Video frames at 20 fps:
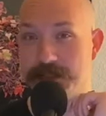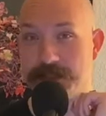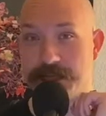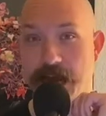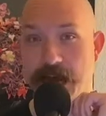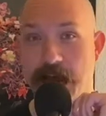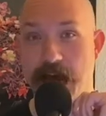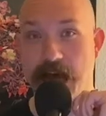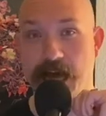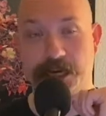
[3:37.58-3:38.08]

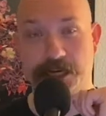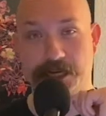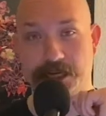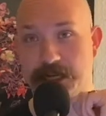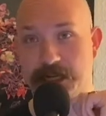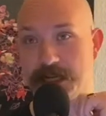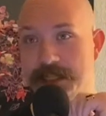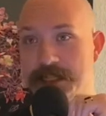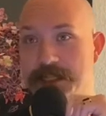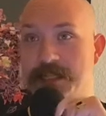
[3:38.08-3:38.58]
I added
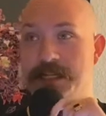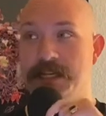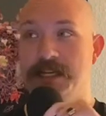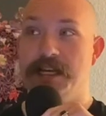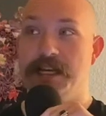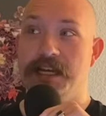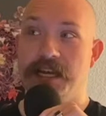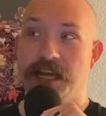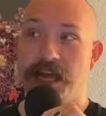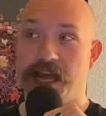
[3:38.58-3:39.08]
it,
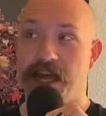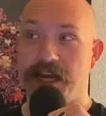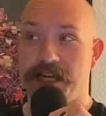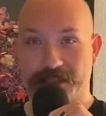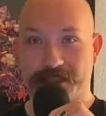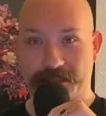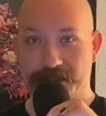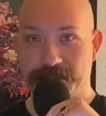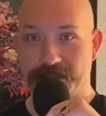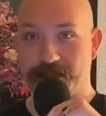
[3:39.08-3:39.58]
and
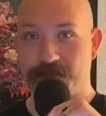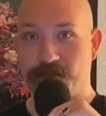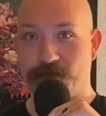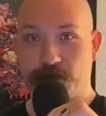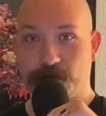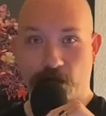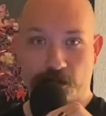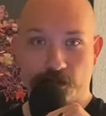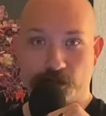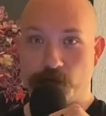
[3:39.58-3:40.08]
it's
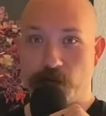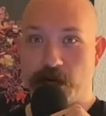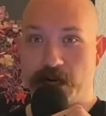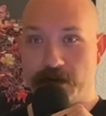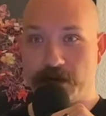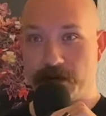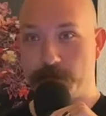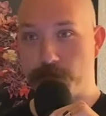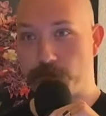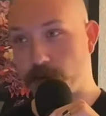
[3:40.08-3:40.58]

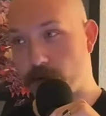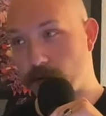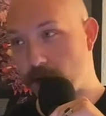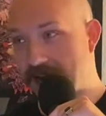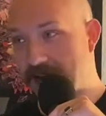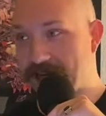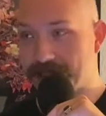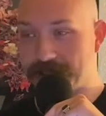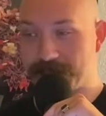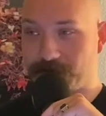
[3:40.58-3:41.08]
fluctuated in
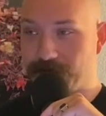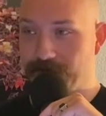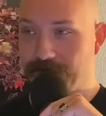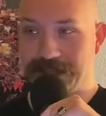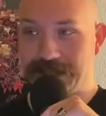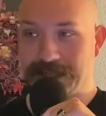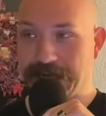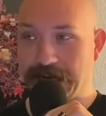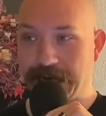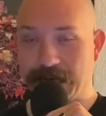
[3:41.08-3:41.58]
price. I
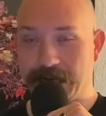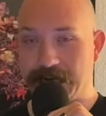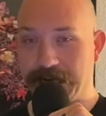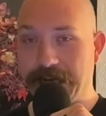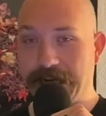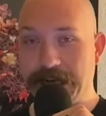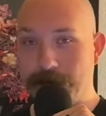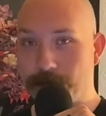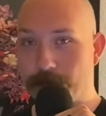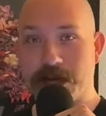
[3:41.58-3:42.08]
feel like I got
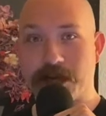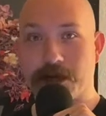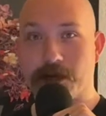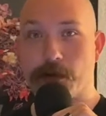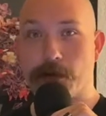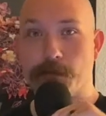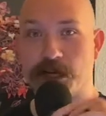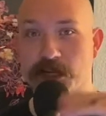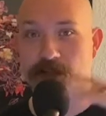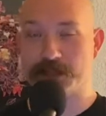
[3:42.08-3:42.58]
an
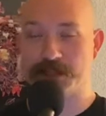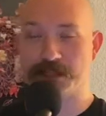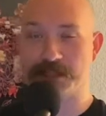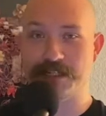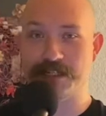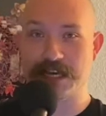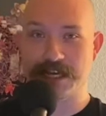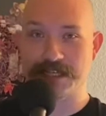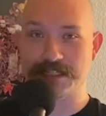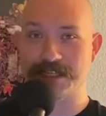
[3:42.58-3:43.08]
email about this
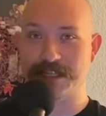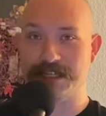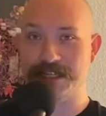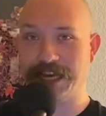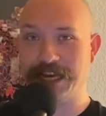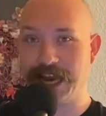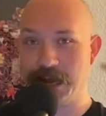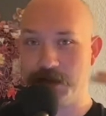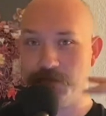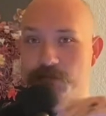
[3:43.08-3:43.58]
desk
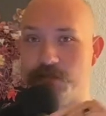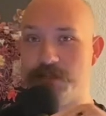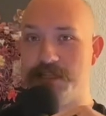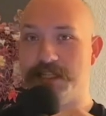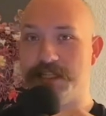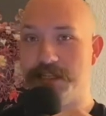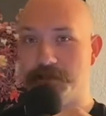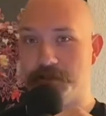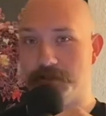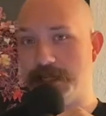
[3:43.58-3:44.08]
every
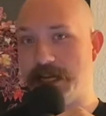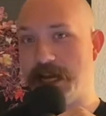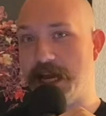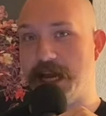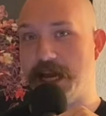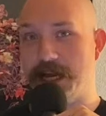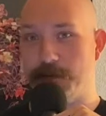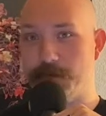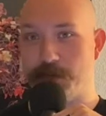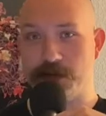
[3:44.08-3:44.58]
single
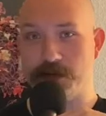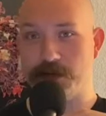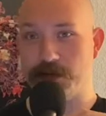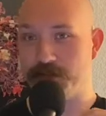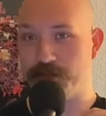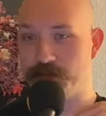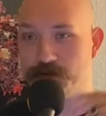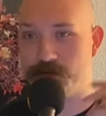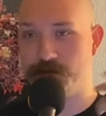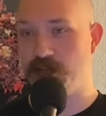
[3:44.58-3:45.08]
day about
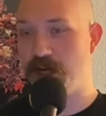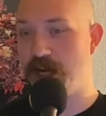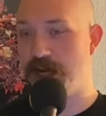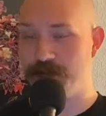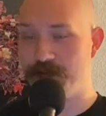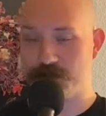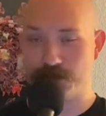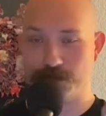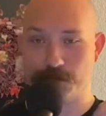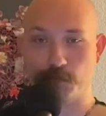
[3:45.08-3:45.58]
a
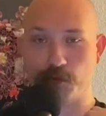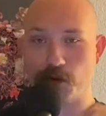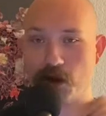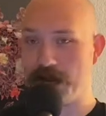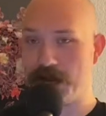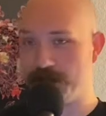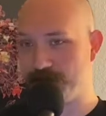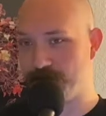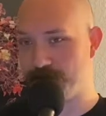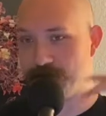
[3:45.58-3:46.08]
change in the
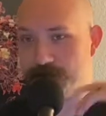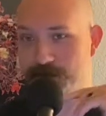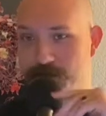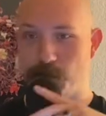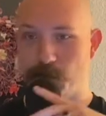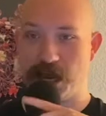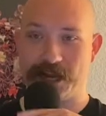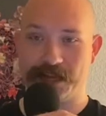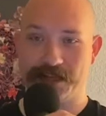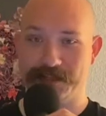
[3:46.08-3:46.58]
price, or it's
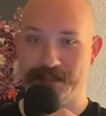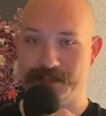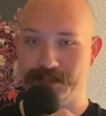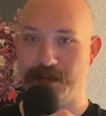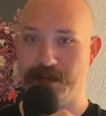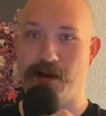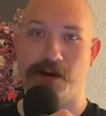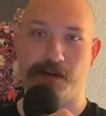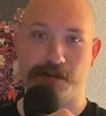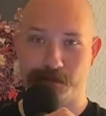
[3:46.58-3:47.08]
back in
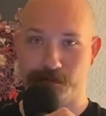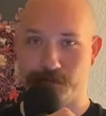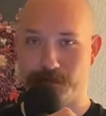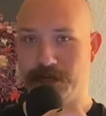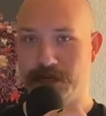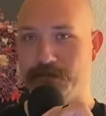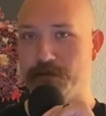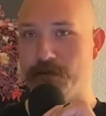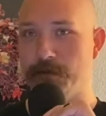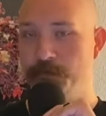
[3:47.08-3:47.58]
stock or
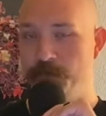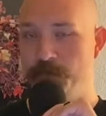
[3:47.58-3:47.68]
whatever.